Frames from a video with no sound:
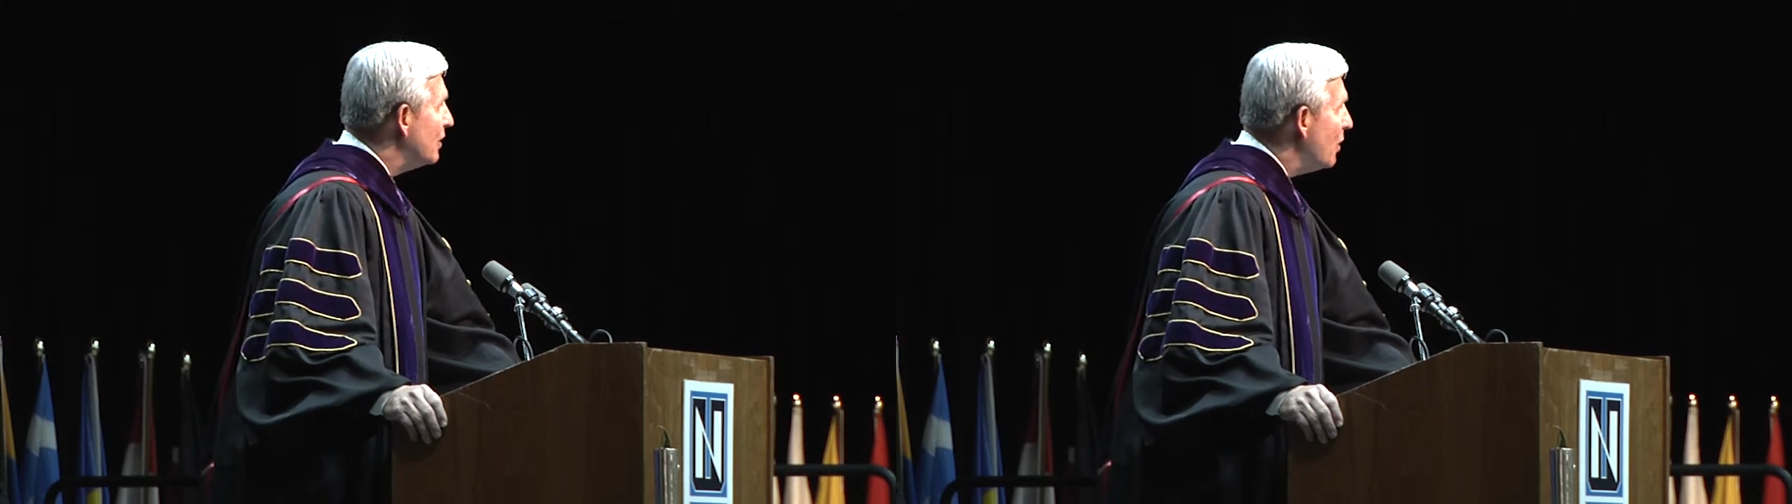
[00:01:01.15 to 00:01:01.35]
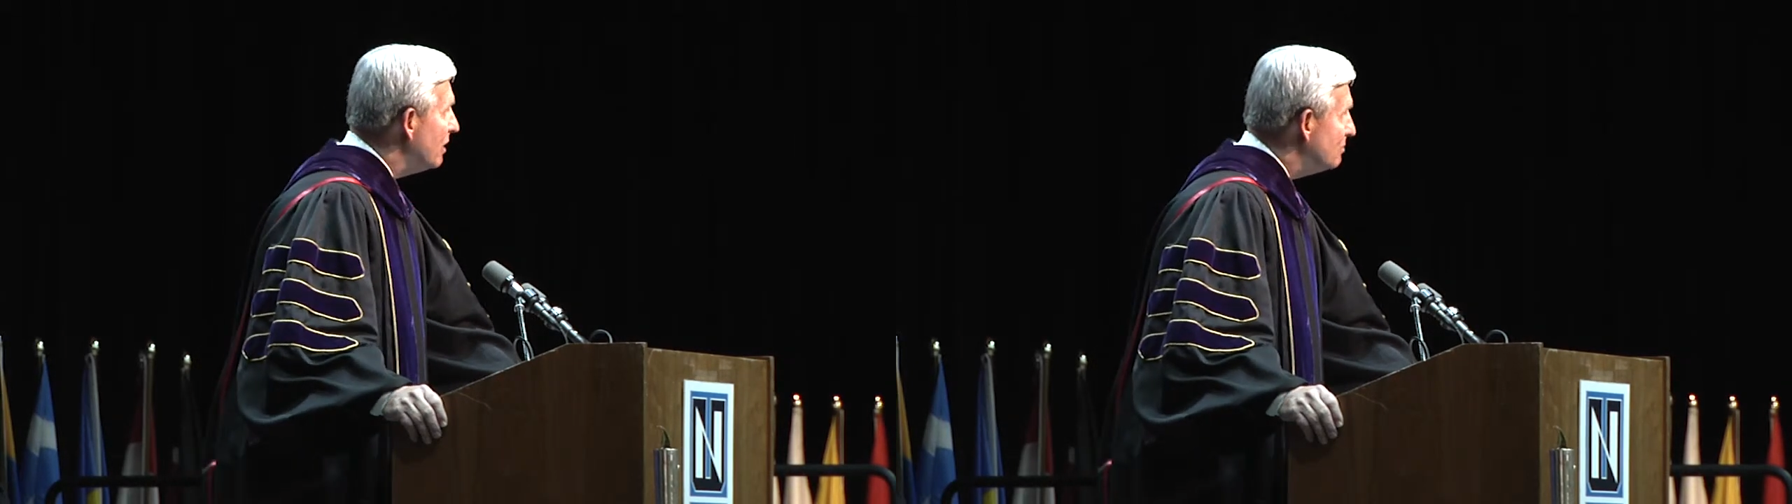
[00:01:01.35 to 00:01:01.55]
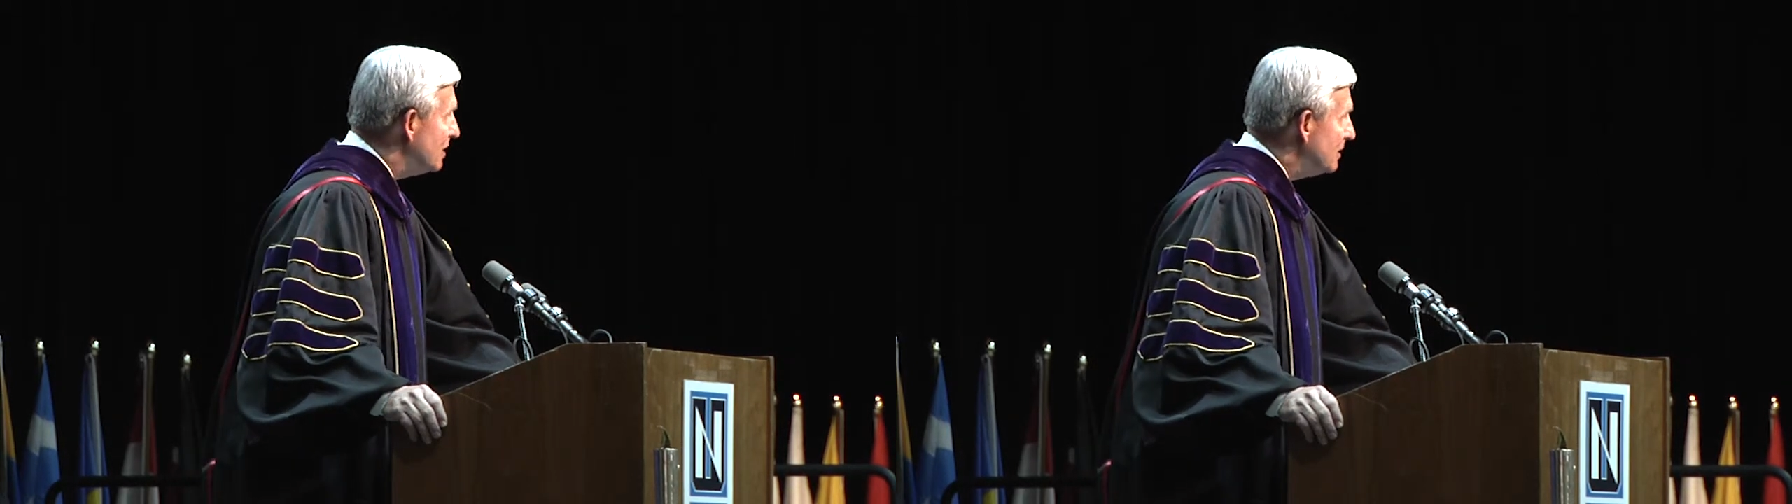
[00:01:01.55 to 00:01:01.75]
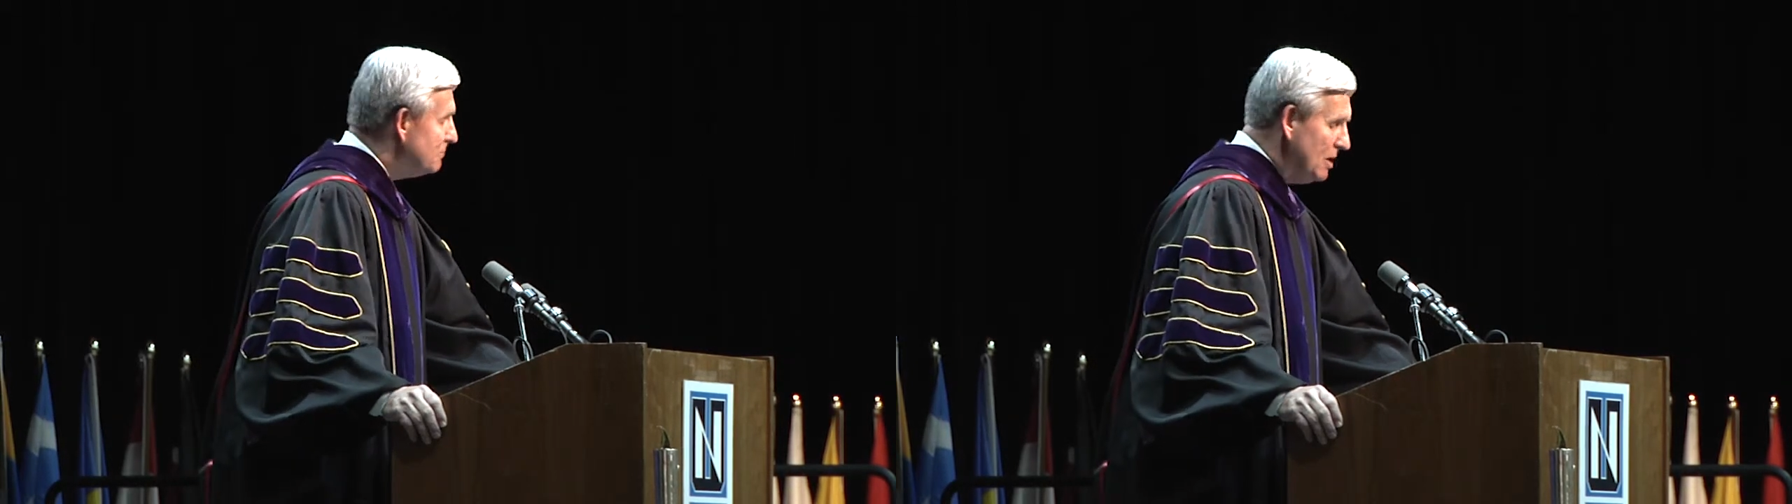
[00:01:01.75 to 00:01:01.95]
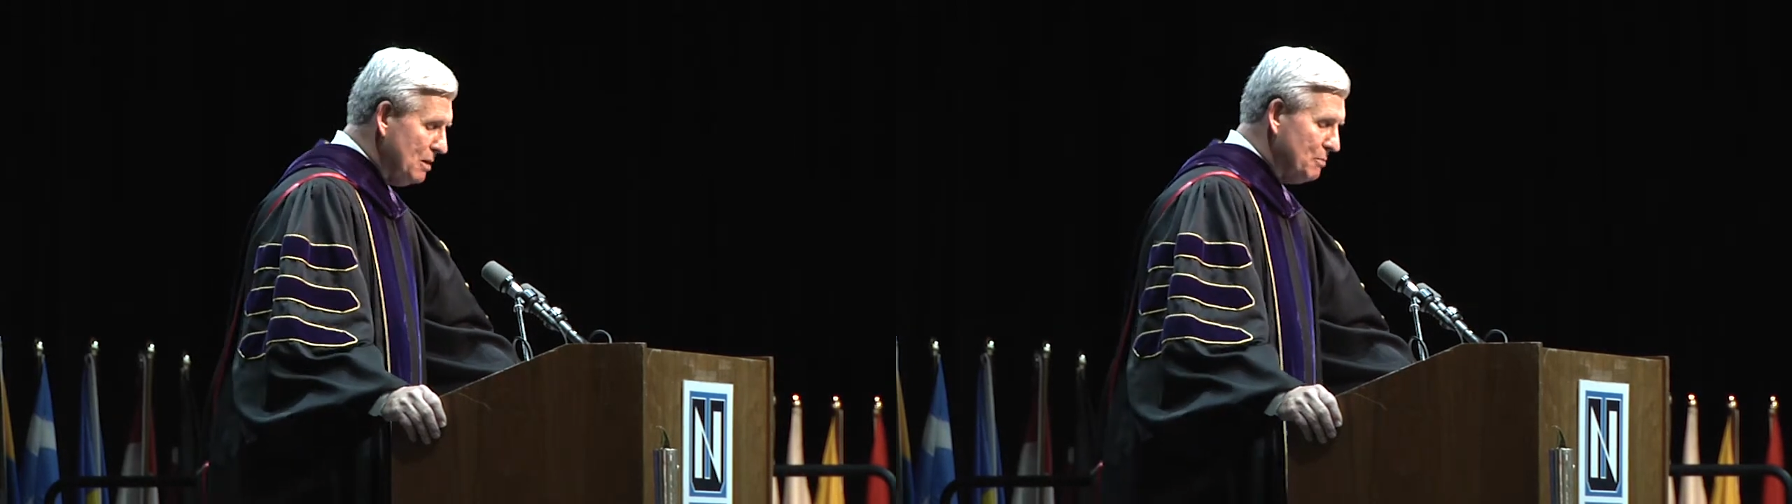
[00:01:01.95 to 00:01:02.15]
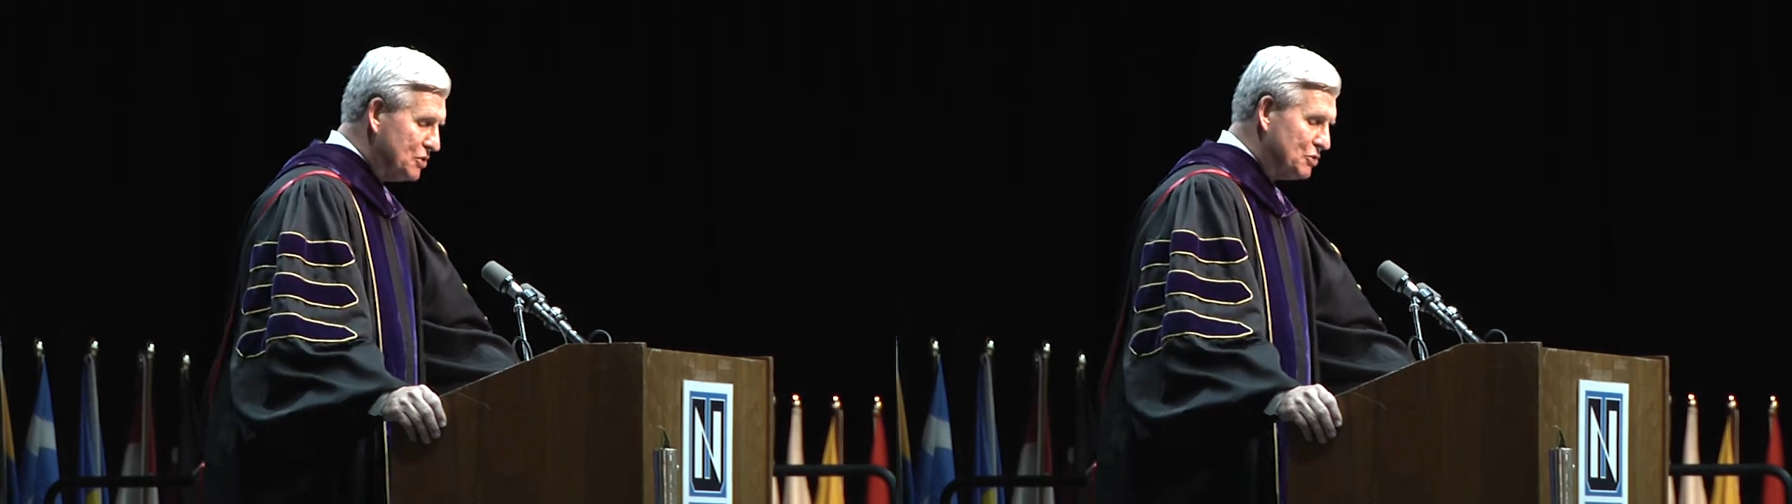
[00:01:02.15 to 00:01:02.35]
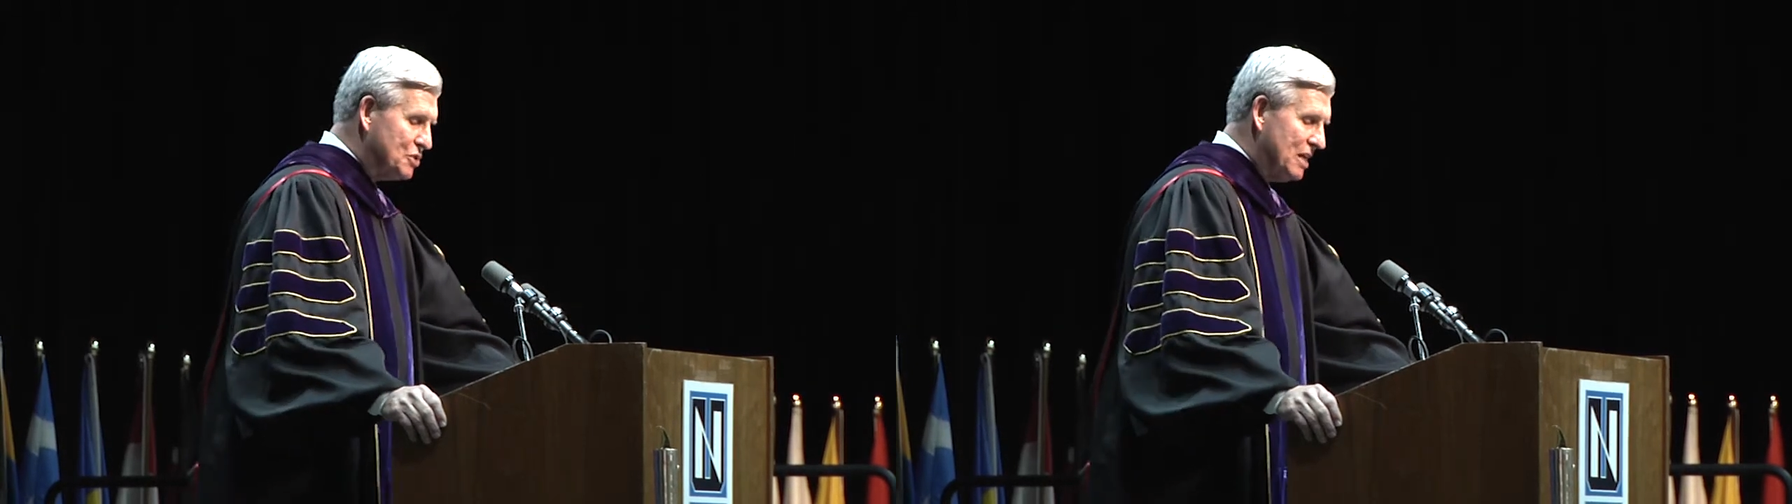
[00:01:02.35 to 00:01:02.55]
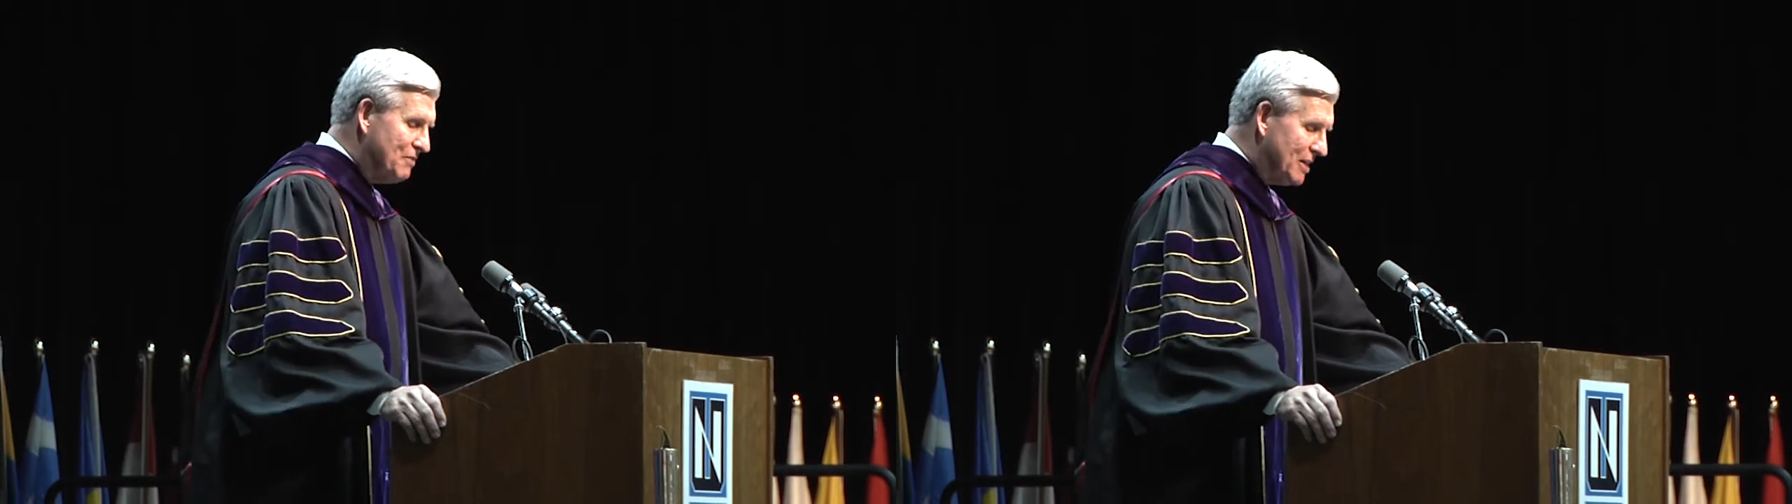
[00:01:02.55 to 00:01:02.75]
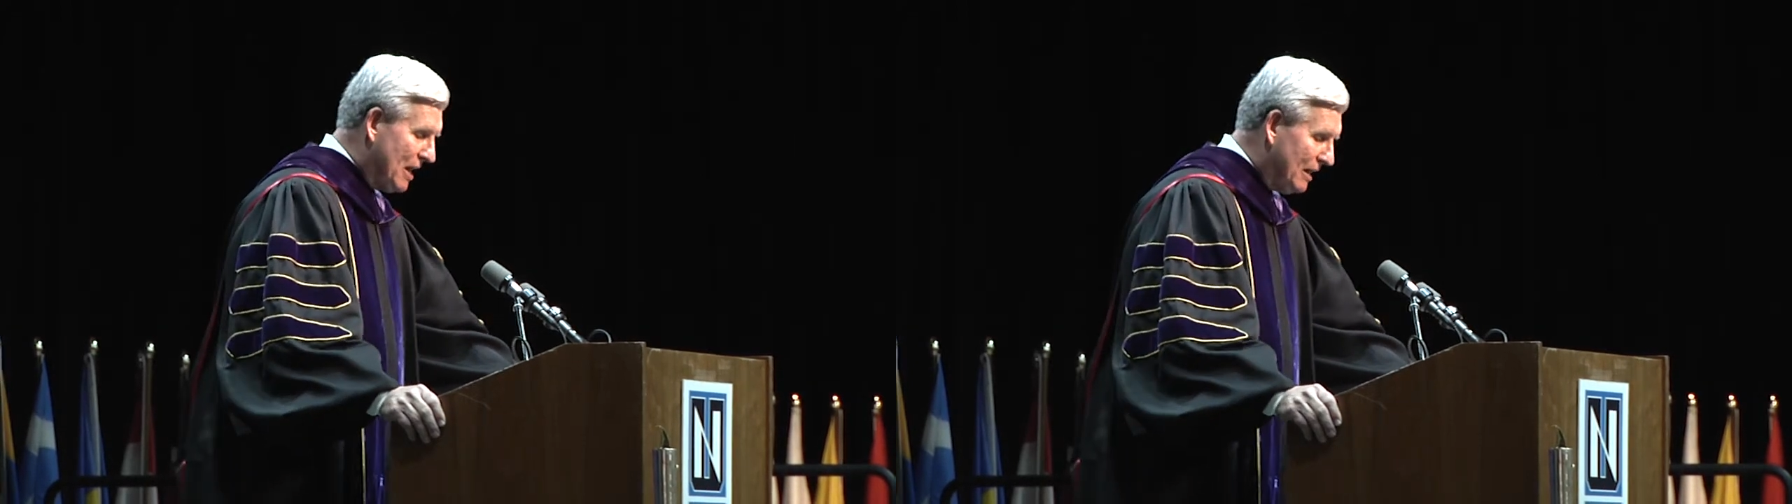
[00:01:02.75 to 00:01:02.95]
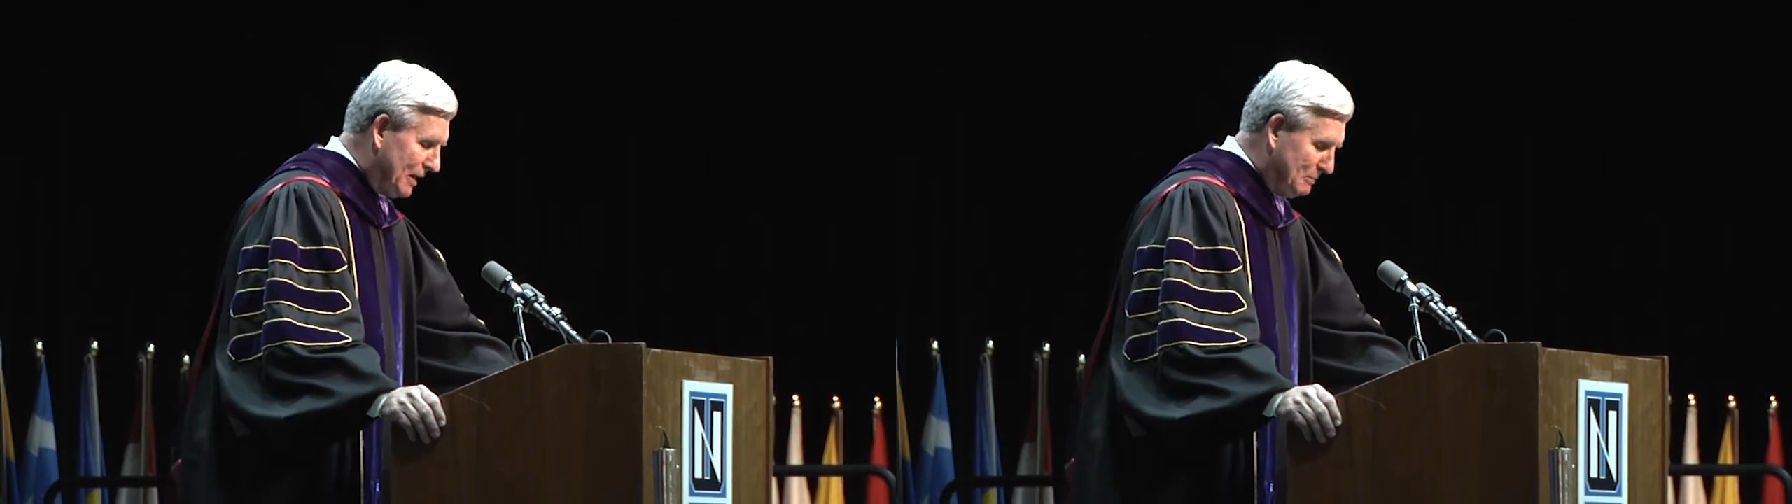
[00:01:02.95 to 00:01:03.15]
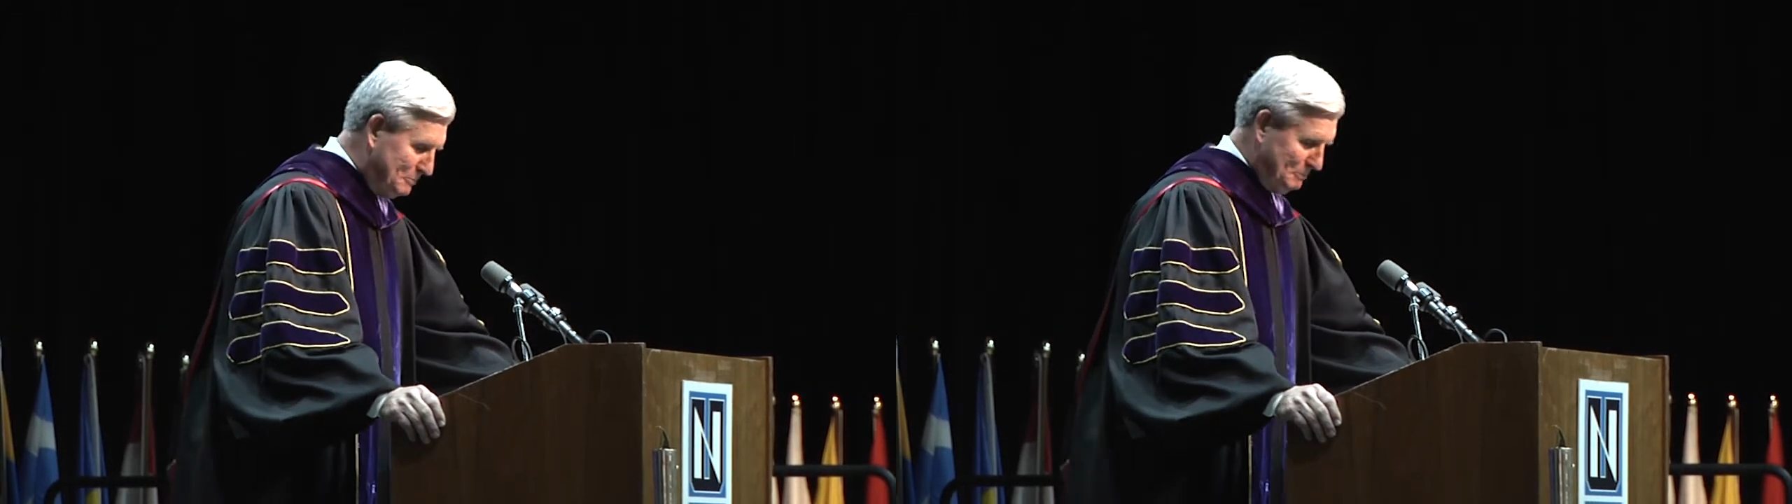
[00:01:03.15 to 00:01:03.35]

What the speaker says: in welcoming Mr. Stephen Kelly.